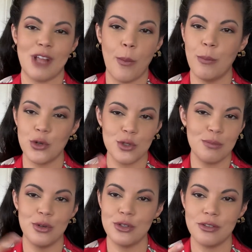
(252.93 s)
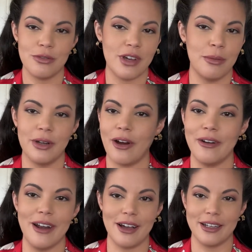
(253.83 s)
most bolts of fabric are
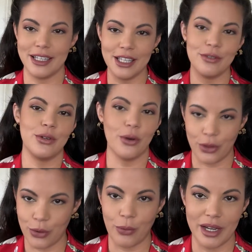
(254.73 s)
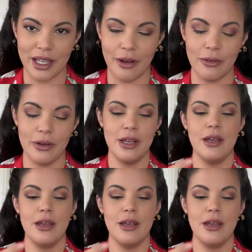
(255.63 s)
not going to give you a thread count,